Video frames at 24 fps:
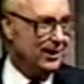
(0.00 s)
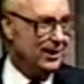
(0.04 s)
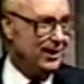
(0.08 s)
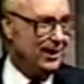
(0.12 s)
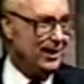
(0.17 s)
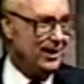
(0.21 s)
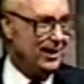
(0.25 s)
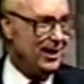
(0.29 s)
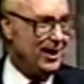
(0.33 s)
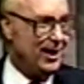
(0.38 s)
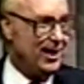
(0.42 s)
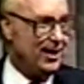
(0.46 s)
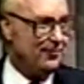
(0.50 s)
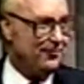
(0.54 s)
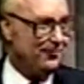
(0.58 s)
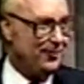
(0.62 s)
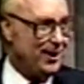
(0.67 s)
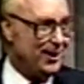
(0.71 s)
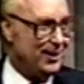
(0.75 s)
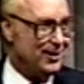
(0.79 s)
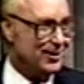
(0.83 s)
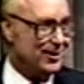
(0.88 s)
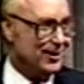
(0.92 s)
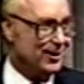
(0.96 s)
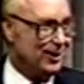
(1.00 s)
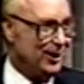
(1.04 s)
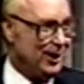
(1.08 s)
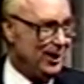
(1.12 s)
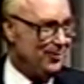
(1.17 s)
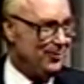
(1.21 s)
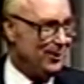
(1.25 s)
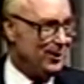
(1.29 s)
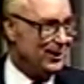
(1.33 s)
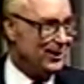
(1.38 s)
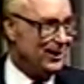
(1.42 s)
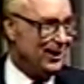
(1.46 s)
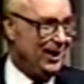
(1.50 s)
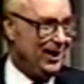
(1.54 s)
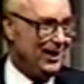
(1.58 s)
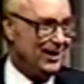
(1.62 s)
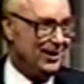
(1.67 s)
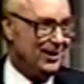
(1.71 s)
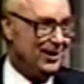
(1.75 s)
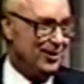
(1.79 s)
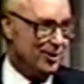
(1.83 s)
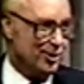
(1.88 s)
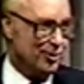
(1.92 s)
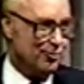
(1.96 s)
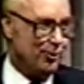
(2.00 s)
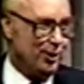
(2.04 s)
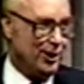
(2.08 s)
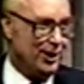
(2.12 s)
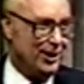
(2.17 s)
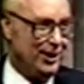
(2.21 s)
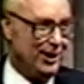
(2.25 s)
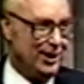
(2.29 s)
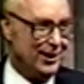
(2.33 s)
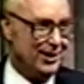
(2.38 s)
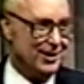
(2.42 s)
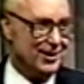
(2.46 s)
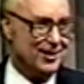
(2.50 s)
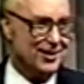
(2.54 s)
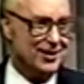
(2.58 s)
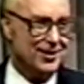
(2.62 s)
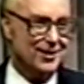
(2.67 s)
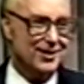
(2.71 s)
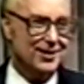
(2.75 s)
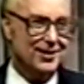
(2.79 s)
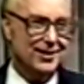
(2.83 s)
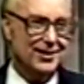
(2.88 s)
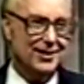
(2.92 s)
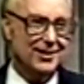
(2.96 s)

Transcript: and I have faith to claim it, and here's what it is.